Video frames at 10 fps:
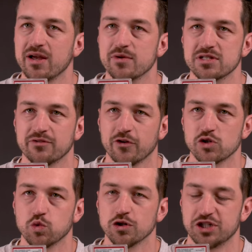It was the
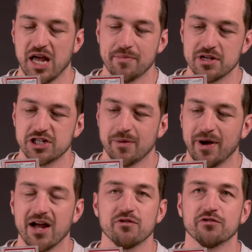first World
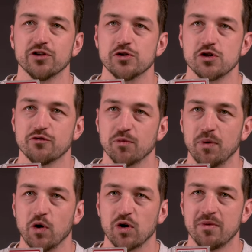Championship I ever flew to for
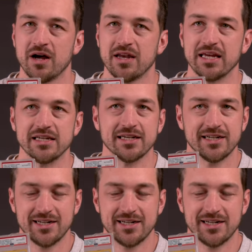Pokemon, and